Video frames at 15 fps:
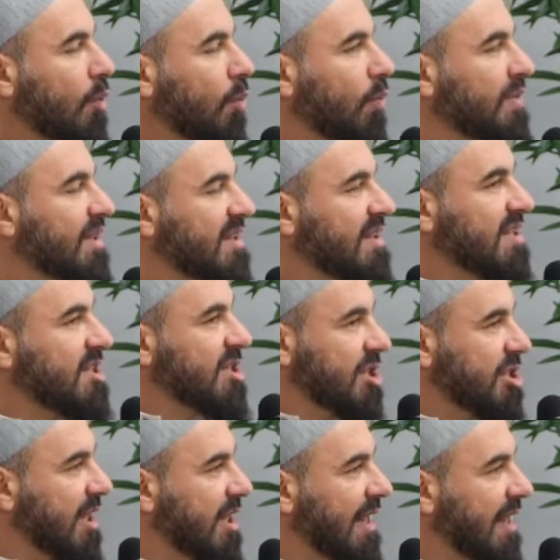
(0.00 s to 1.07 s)
the
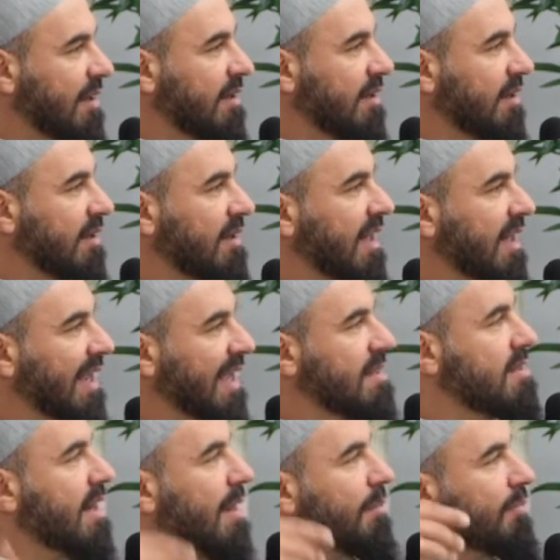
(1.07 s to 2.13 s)
decision then that
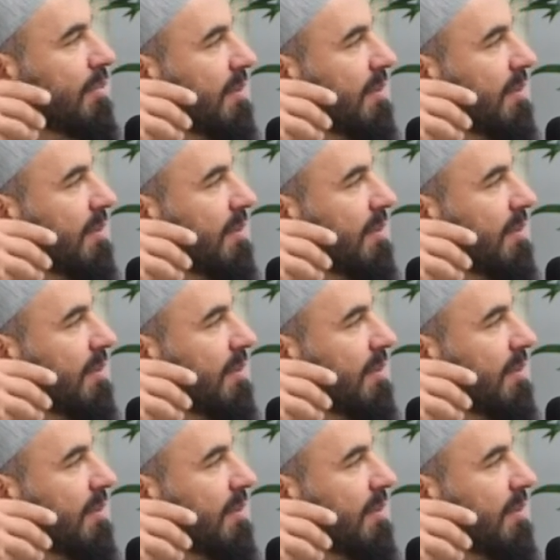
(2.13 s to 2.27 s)
ended up